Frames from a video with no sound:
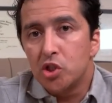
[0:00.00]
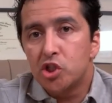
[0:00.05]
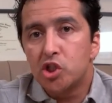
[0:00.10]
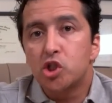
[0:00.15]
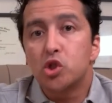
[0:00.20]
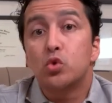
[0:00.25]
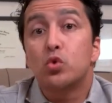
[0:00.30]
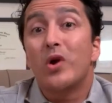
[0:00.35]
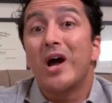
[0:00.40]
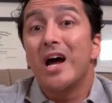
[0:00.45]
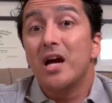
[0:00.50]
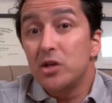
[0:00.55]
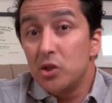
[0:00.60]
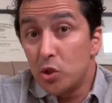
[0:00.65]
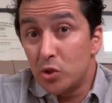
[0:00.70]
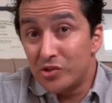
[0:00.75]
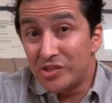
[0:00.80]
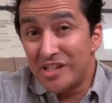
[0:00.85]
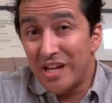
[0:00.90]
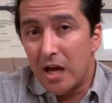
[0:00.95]

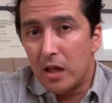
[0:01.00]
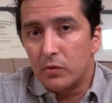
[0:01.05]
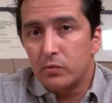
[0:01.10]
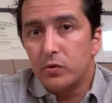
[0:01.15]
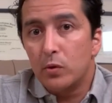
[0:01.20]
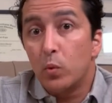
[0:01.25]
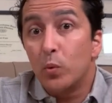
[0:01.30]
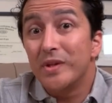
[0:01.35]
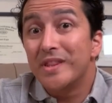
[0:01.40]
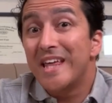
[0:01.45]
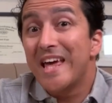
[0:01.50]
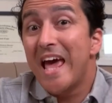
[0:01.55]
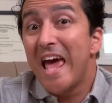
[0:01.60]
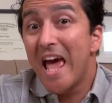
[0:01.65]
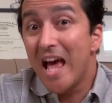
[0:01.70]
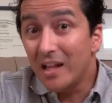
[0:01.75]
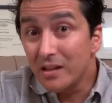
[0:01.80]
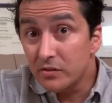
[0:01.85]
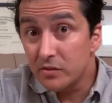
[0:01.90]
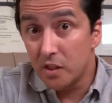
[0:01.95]
surround yourself with
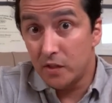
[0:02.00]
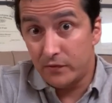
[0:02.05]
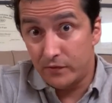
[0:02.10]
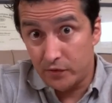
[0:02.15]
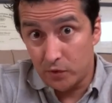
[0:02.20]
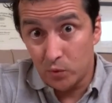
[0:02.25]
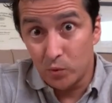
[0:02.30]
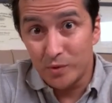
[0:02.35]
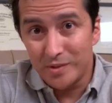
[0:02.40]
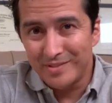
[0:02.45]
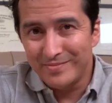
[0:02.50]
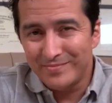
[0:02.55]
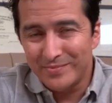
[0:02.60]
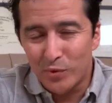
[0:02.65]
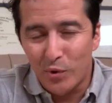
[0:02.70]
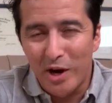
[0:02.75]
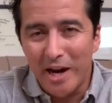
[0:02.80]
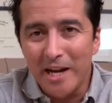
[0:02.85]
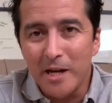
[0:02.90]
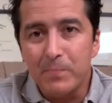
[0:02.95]
healthy food
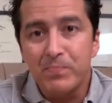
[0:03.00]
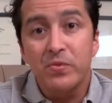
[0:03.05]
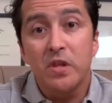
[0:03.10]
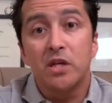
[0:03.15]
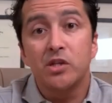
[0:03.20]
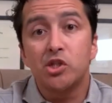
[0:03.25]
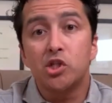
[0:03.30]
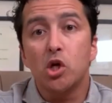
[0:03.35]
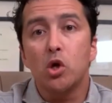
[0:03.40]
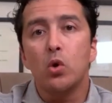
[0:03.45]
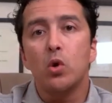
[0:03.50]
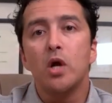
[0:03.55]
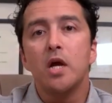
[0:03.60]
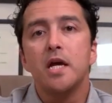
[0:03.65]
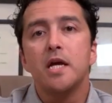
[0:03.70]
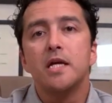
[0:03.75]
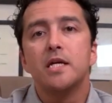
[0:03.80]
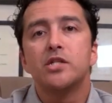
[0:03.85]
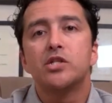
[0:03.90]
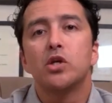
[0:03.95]
right so
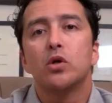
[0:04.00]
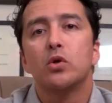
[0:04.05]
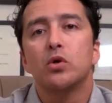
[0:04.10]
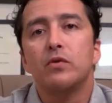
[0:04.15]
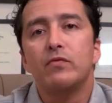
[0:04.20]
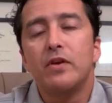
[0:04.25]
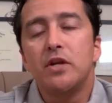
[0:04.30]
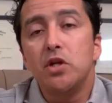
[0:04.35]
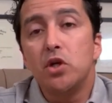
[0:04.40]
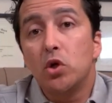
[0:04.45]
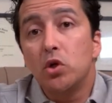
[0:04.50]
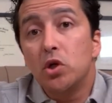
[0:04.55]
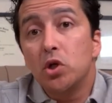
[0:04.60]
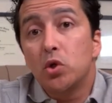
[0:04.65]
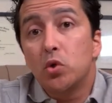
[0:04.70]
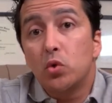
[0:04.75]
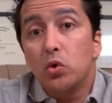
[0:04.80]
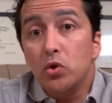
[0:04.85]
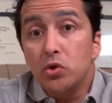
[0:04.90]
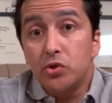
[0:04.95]
so when you go to
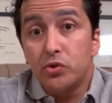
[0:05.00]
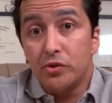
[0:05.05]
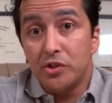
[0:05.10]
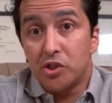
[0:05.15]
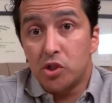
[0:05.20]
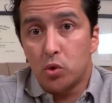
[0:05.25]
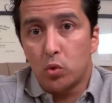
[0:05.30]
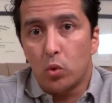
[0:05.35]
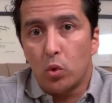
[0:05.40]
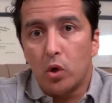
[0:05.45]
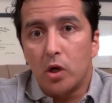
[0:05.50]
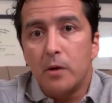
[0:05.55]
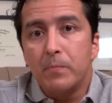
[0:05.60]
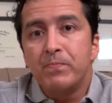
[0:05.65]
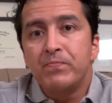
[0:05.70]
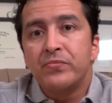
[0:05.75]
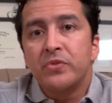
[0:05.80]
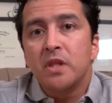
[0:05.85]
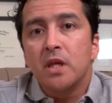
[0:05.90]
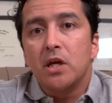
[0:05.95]
grocery store
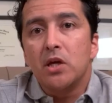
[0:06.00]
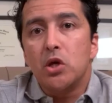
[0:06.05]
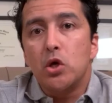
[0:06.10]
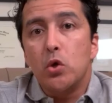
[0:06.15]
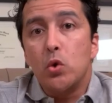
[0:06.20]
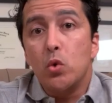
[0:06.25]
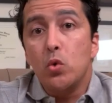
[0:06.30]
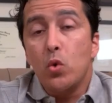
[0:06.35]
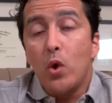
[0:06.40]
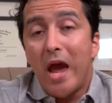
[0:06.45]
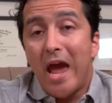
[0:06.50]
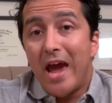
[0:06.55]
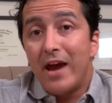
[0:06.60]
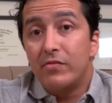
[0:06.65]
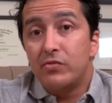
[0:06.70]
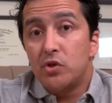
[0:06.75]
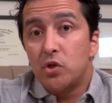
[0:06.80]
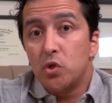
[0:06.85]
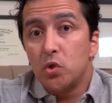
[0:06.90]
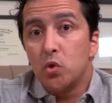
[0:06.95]
you
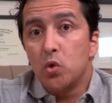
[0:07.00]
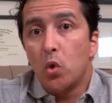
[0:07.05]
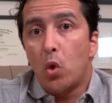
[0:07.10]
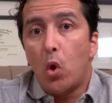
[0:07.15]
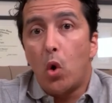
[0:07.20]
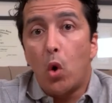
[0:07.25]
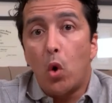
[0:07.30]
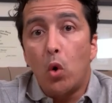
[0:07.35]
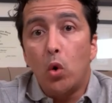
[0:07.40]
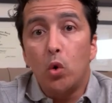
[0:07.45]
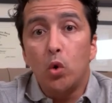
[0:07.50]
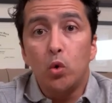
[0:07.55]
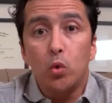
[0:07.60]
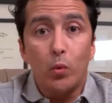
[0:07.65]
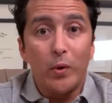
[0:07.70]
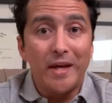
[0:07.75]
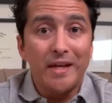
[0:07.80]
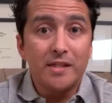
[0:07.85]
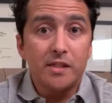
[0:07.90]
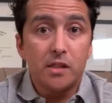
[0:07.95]
have to
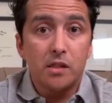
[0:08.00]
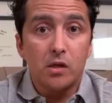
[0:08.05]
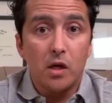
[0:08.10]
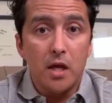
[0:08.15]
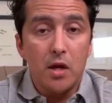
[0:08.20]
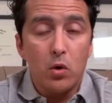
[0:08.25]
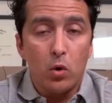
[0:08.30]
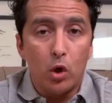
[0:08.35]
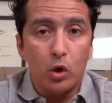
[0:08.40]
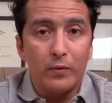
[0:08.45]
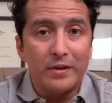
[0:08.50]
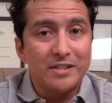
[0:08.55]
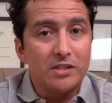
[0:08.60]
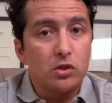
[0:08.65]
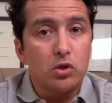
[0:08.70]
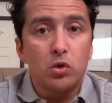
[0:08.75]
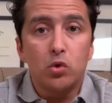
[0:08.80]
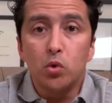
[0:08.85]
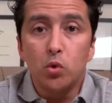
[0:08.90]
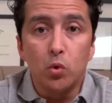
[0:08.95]
always and always
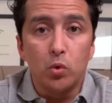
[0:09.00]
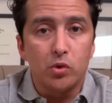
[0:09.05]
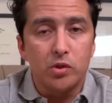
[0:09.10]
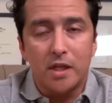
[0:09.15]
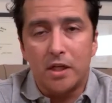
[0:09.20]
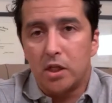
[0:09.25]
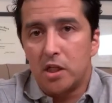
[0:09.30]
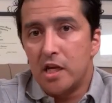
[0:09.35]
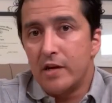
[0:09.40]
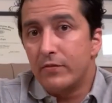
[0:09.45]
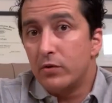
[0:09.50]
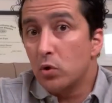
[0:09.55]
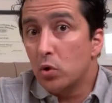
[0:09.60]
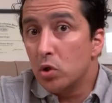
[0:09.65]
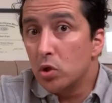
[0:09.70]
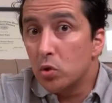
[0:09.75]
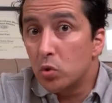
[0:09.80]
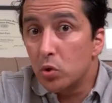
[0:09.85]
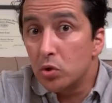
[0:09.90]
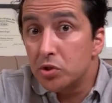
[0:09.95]
there are rules like never
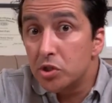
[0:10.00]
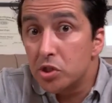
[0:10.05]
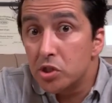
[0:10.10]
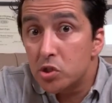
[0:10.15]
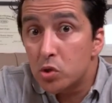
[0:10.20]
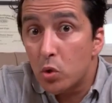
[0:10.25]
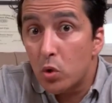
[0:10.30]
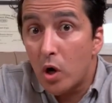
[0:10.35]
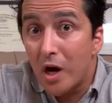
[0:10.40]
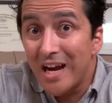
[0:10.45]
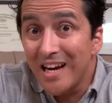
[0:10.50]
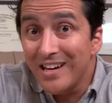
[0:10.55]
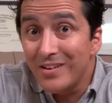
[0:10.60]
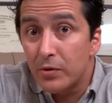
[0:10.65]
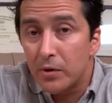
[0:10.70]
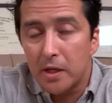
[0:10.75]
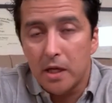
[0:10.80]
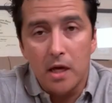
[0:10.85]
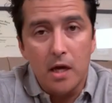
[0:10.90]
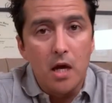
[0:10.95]
go to grocery store
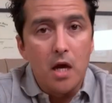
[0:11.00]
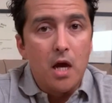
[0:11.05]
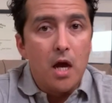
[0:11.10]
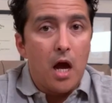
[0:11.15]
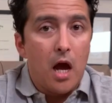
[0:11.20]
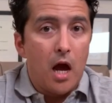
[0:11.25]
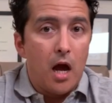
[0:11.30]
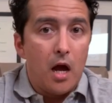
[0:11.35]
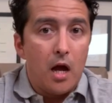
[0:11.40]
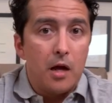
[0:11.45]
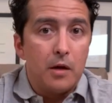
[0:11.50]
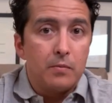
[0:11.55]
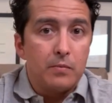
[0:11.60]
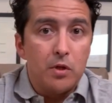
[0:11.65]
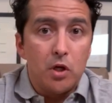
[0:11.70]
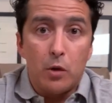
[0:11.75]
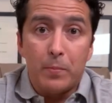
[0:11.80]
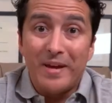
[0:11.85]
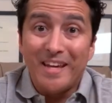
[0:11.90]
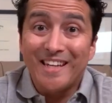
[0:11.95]
hungry uh,
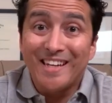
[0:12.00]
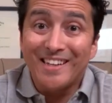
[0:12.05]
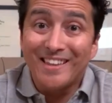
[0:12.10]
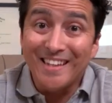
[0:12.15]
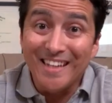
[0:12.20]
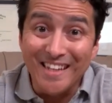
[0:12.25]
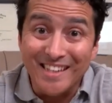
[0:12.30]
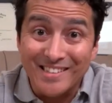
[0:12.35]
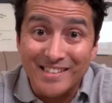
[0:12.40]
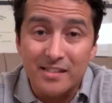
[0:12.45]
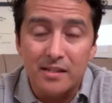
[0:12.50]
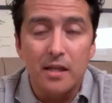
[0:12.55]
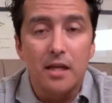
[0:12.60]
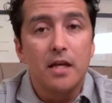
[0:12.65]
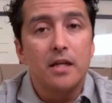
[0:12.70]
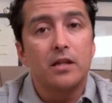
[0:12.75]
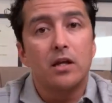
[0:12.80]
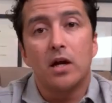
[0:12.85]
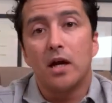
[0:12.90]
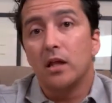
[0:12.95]
you know make a list
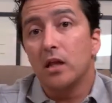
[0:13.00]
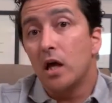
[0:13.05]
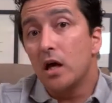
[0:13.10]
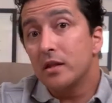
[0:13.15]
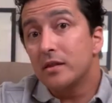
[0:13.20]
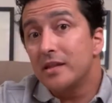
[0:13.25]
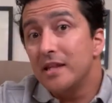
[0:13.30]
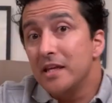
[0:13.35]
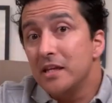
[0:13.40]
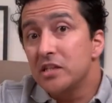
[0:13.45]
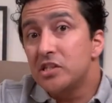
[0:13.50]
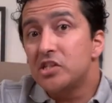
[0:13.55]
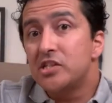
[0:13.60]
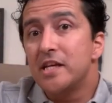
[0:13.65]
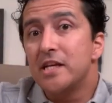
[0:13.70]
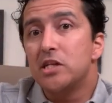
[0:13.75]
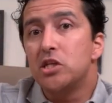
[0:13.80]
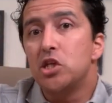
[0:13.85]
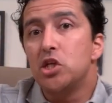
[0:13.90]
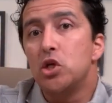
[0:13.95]
there are a lot of things
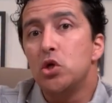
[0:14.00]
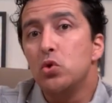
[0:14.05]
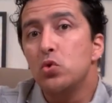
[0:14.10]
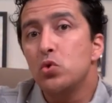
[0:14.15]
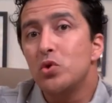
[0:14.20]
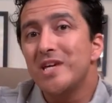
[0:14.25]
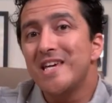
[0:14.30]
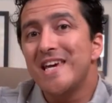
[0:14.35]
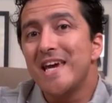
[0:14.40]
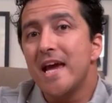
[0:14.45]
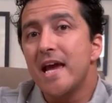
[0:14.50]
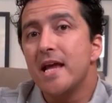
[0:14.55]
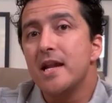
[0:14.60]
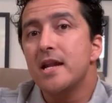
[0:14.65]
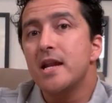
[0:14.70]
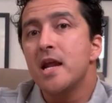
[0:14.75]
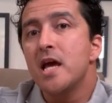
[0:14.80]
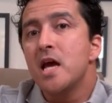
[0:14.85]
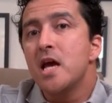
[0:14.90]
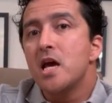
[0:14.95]
that you
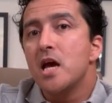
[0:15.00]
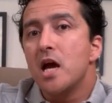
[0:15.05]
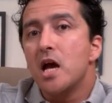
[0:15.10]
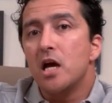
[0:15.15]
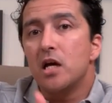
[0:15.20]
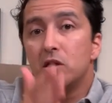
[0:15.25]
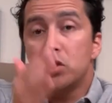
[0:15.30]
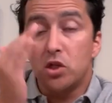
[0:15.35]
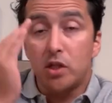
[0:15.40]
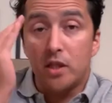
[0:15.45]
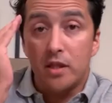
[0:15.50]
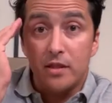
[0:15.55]
can uh,